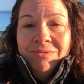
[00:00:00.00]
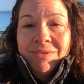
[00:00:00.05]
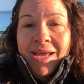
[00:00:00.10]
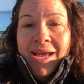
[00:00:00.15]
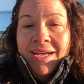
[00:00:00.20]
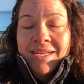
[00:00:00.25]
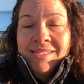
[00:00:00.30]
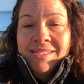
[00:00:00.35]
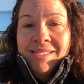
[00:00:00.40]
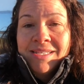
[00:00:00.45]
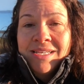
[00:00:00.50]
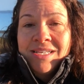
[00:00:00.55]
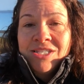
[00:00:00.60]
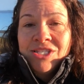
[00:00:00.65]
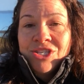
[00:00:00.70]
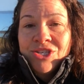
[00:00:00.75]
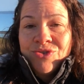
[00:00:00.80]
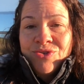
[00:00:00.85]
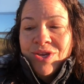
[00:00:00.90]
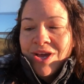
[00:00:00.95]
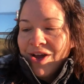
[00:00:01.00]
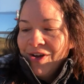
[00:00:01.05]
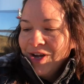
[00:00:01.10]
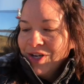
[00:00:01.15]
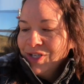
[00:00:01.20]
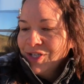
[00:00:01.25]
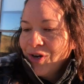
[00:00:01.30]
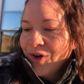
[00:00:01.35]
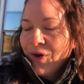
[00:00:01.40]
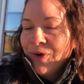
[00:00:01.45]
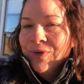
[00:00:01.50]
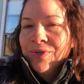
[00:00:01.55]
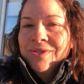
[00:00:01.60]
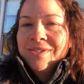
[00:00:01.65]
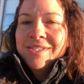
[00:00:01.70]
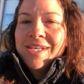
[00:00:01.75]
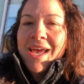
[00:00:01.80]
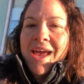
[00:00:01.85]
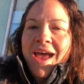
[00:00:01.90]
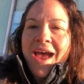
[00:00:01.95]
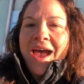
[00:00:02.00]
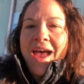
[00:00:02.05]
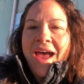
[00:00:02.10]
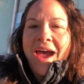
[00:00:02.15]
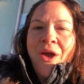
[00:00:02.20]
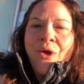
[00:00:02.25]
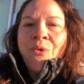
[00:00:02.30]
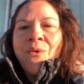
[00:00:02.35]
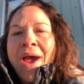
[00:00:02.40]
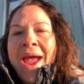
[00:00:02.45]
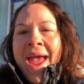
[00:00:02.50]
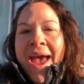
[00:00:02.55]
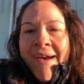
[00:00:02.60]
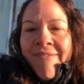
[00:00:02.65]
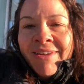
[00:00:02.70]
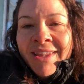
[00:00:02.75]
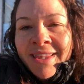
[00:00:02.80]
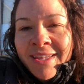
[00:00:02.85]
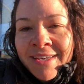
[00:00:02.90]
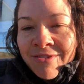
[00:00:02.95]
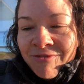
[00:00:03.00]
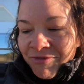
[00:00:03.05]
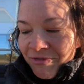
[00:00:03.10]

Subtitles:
as into young adults, oh, I have a little